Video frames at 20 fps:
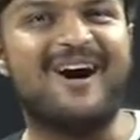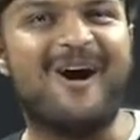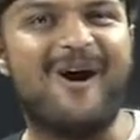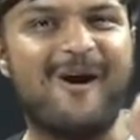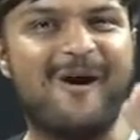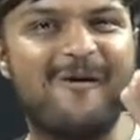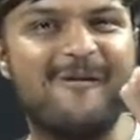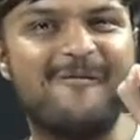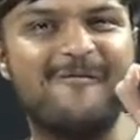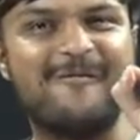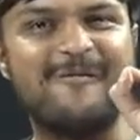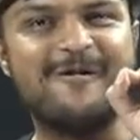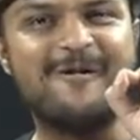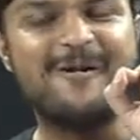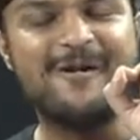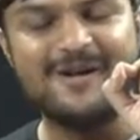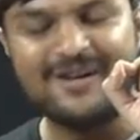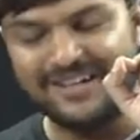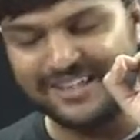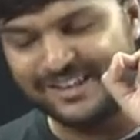how
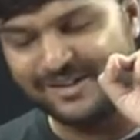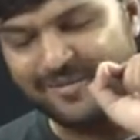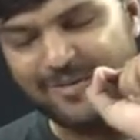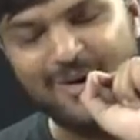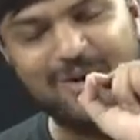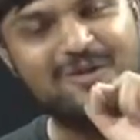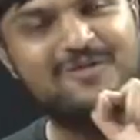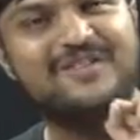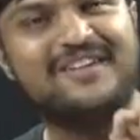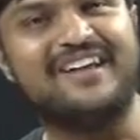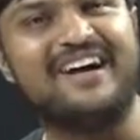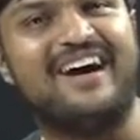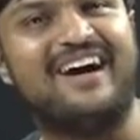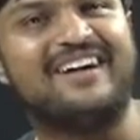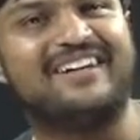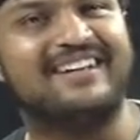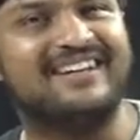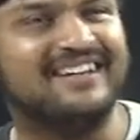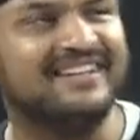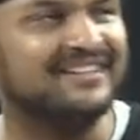small we
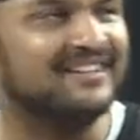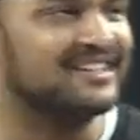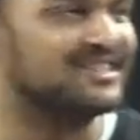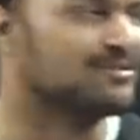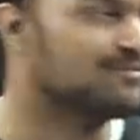are in this